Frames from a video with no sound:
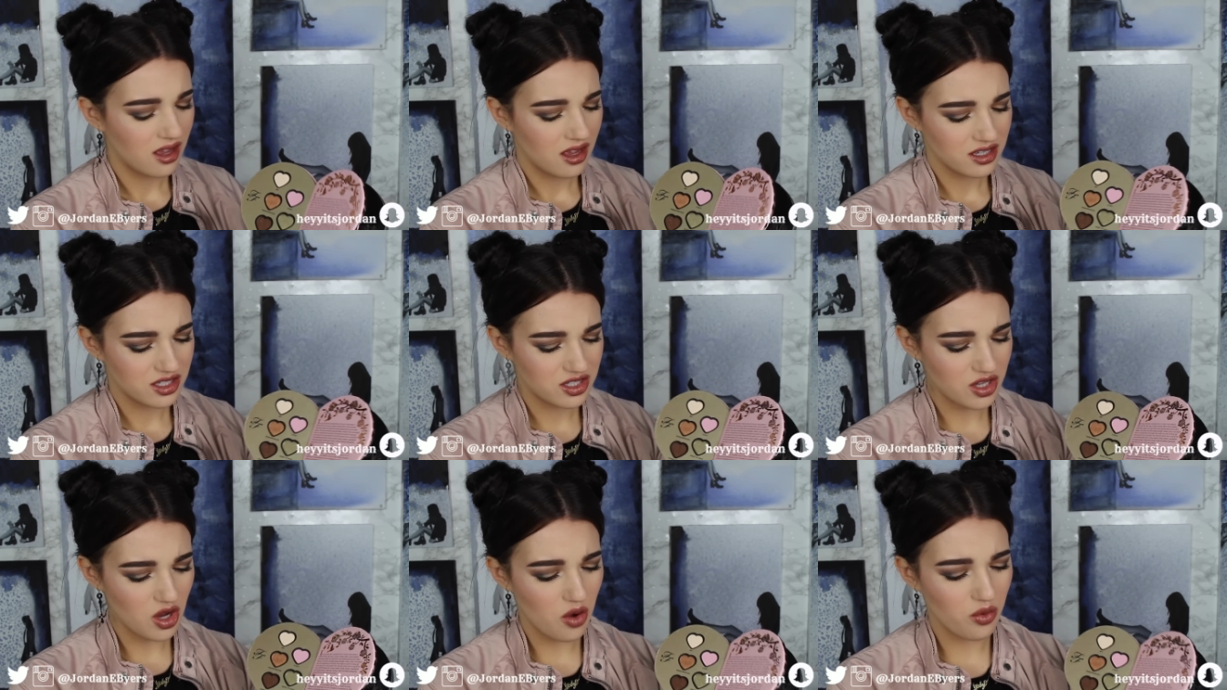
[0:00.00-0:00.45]

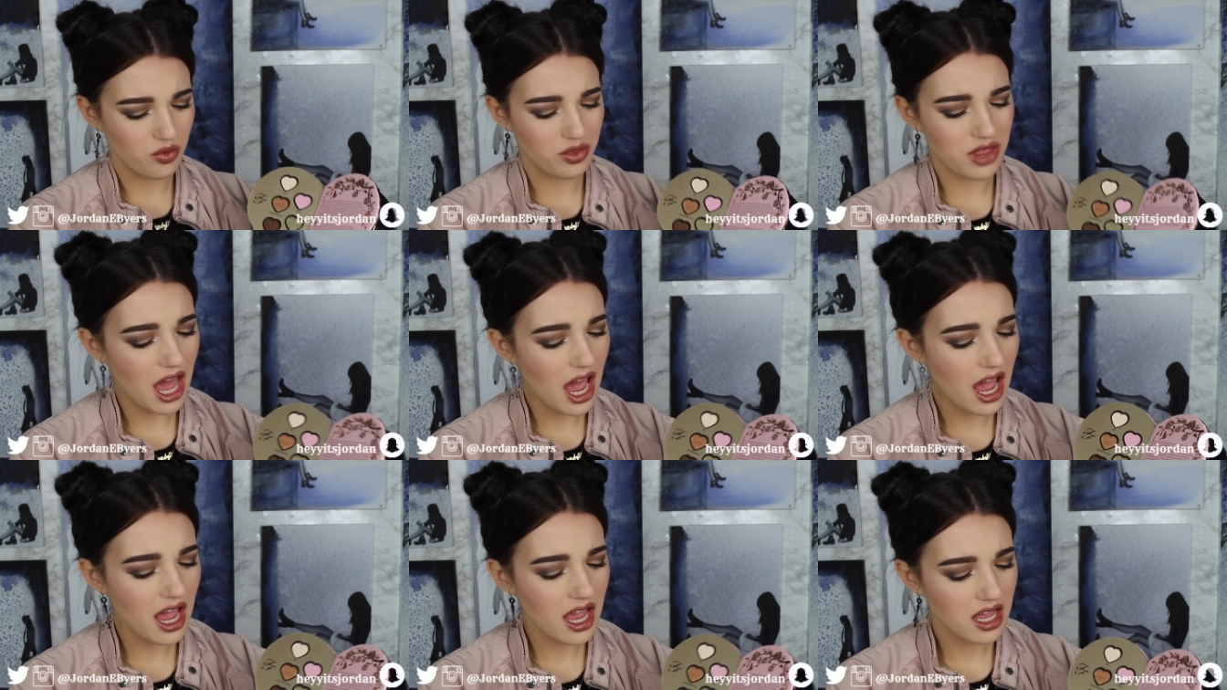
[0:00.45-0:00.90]
So
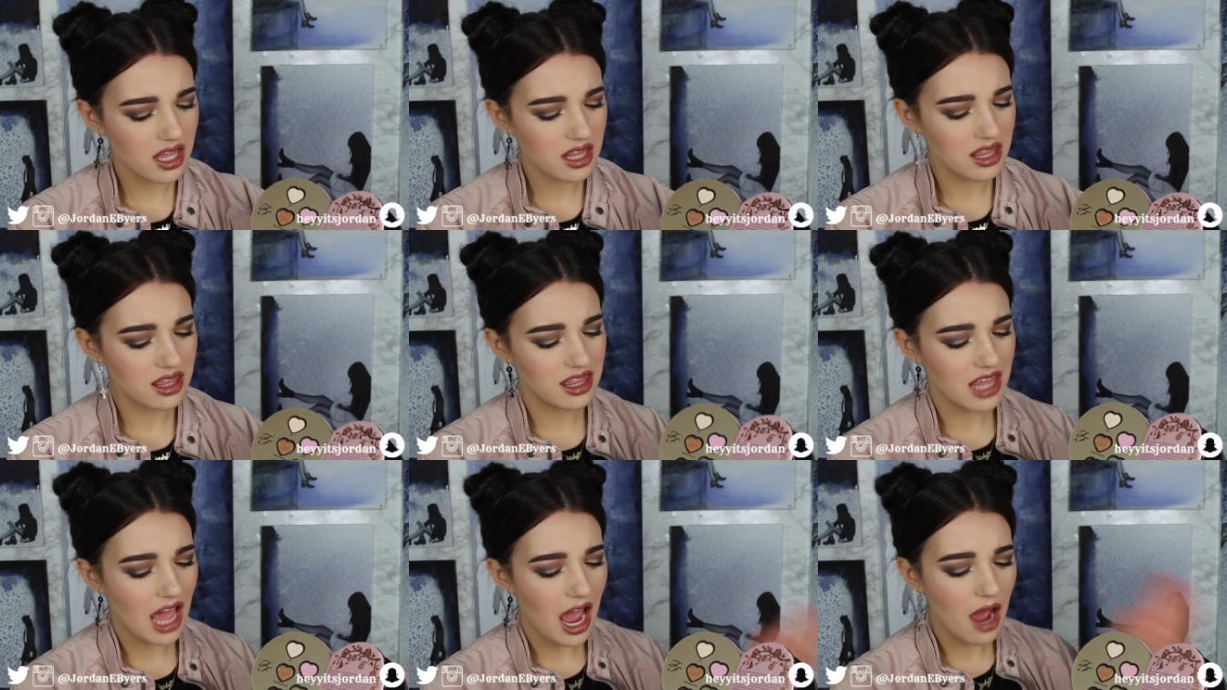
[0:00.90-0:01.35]
that
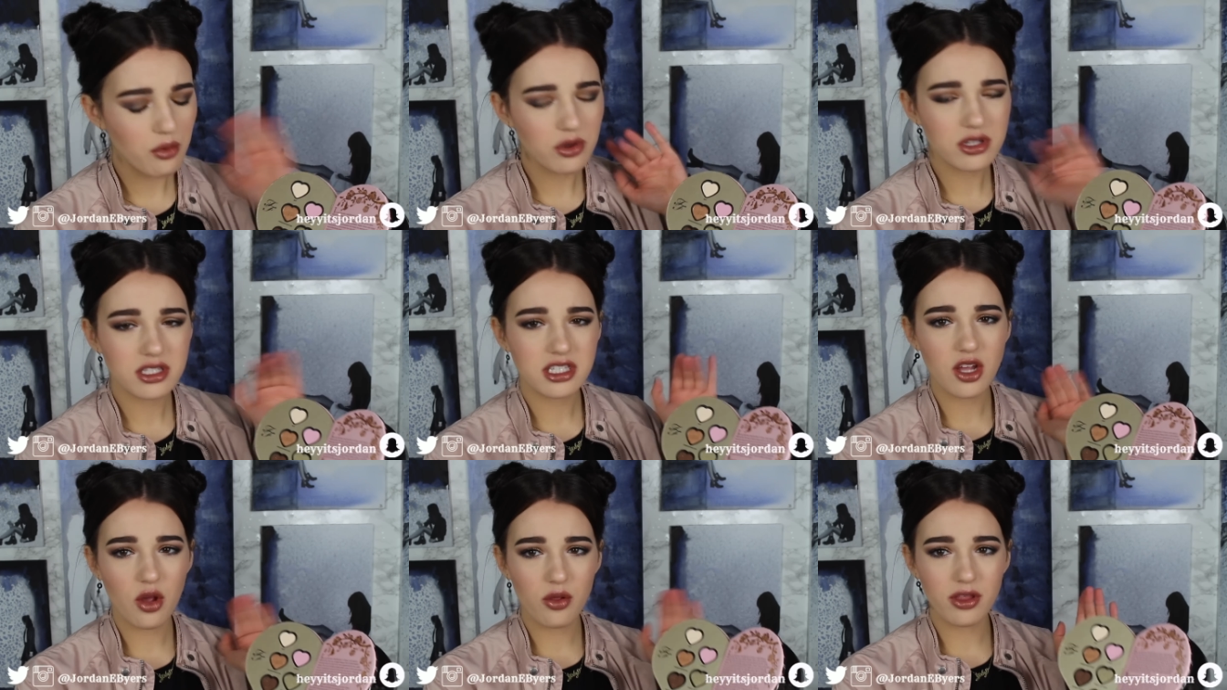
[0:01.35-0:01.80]

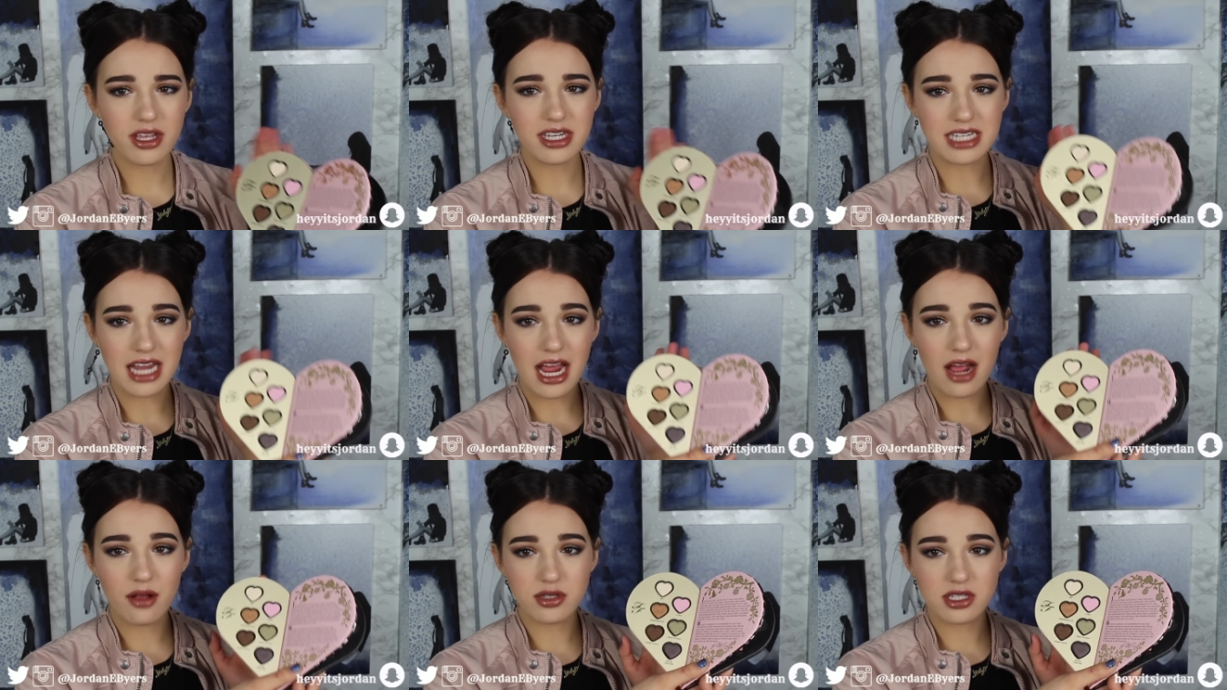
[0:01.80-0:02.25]
was the only
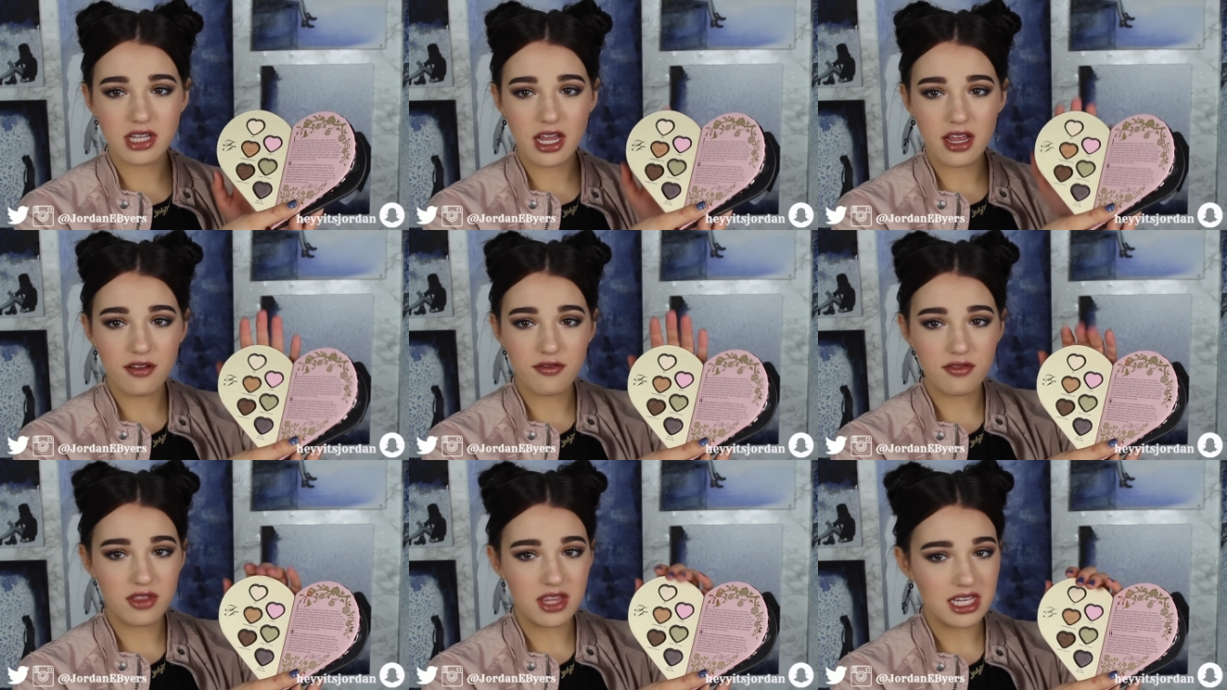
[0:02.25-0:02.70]

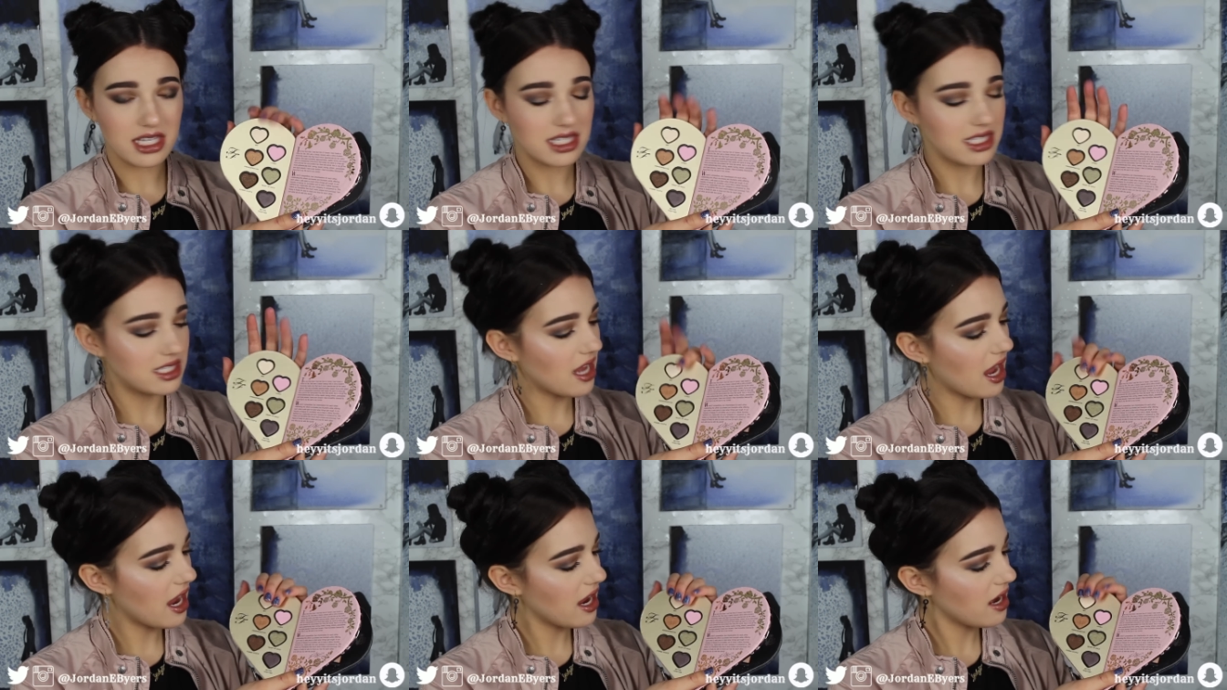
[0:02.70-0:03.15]
downside of this
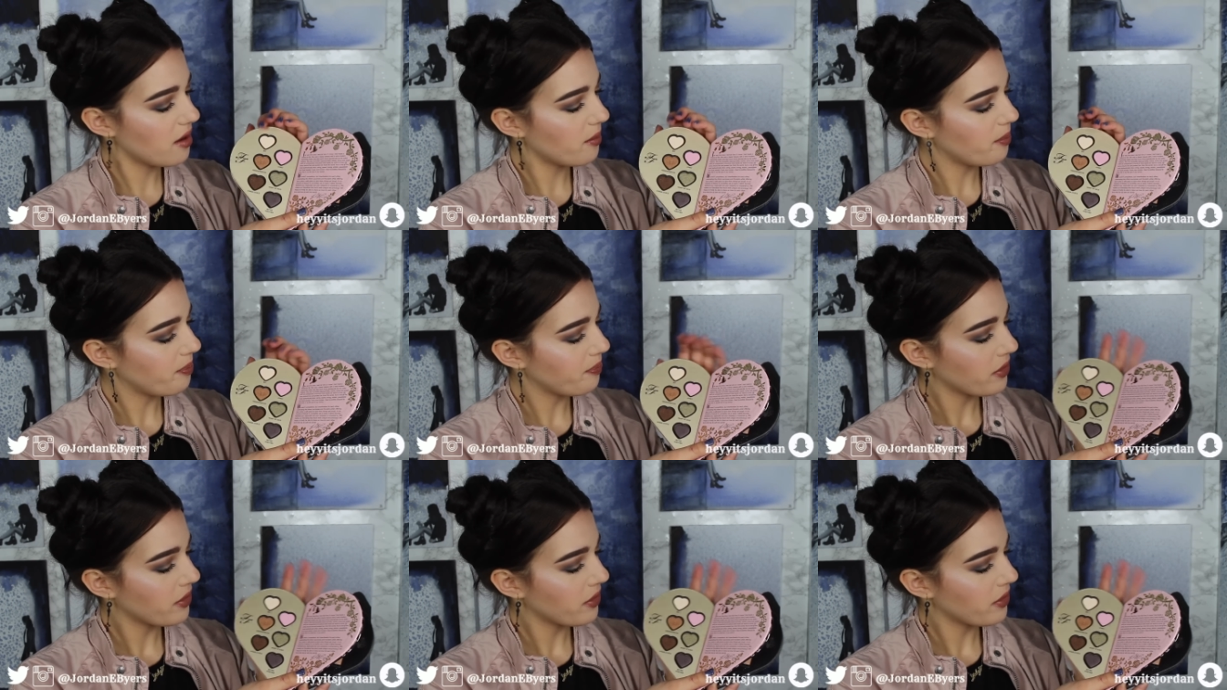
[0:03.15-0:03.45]
side.